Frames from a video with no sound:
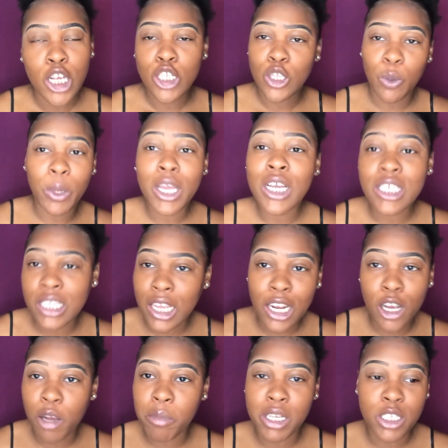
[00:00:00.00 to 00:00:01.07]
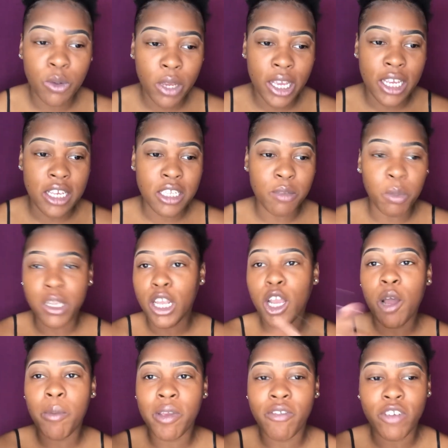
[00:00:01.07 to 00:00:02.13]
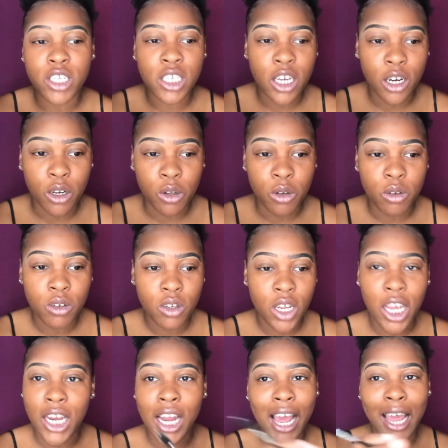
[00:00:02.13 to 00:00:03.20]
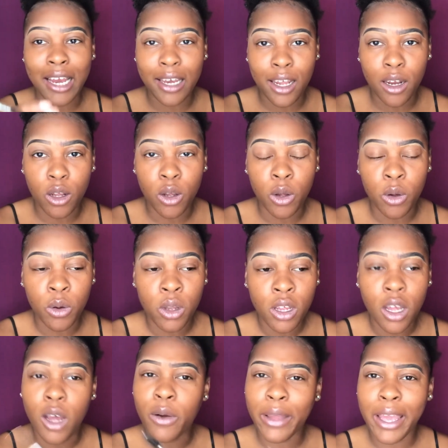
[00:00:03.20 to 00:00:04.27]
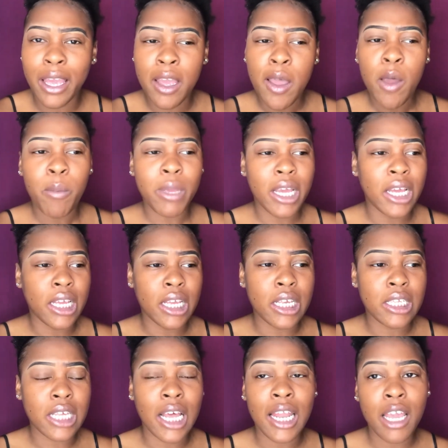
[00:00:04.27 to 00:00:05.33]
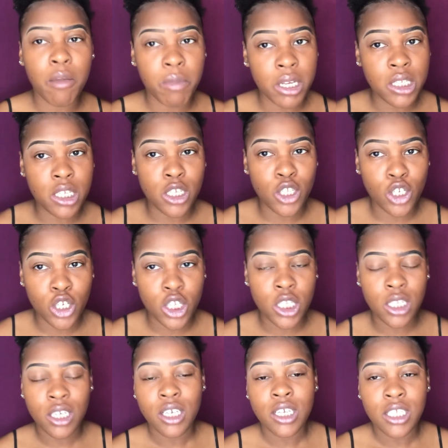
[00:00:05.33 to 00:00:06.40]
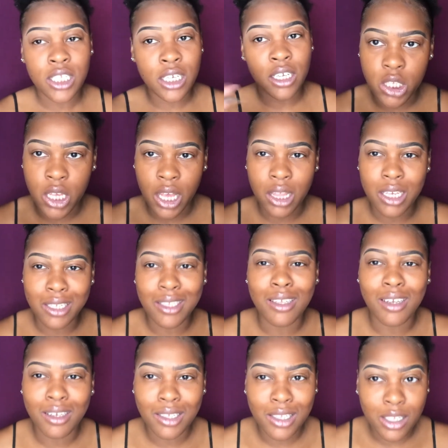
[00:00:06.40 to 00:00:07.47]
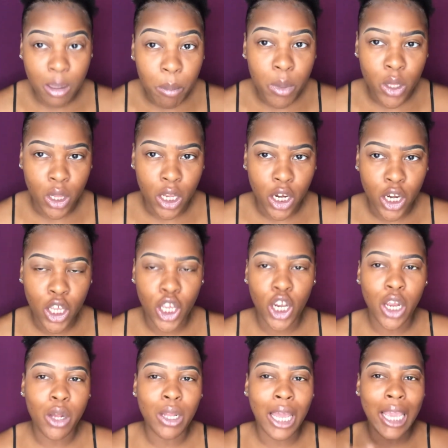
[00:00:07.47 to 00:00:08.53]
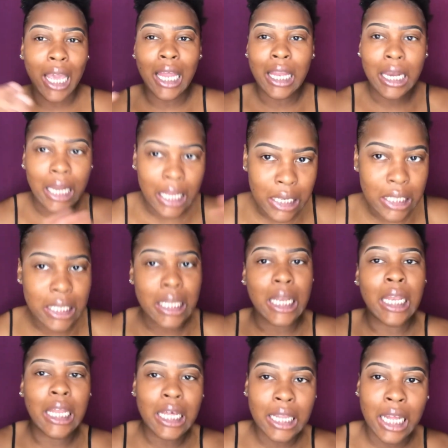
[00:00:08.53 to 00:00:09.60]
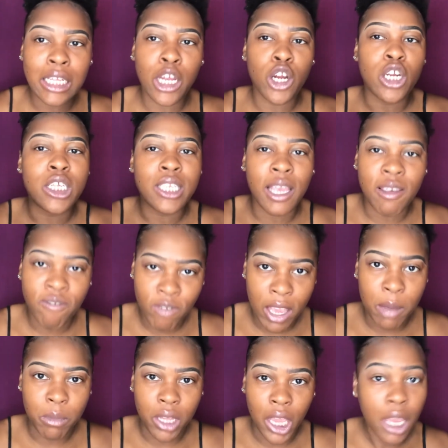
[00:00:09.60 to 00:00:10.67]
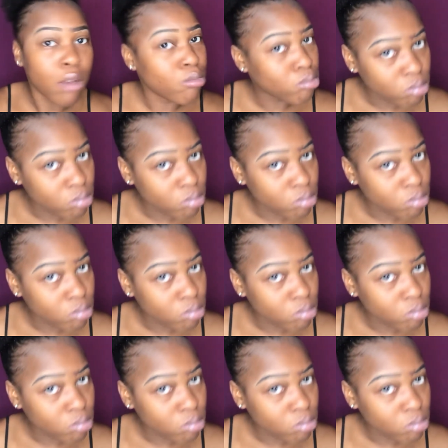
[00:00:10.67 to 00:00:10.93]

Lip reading: So we gonna say they're gonna be twins, but they're gonna be fraternal and not identical, okay? Because I like my sisters to at least look similar, you know? Like, at least it look like they're in the same family.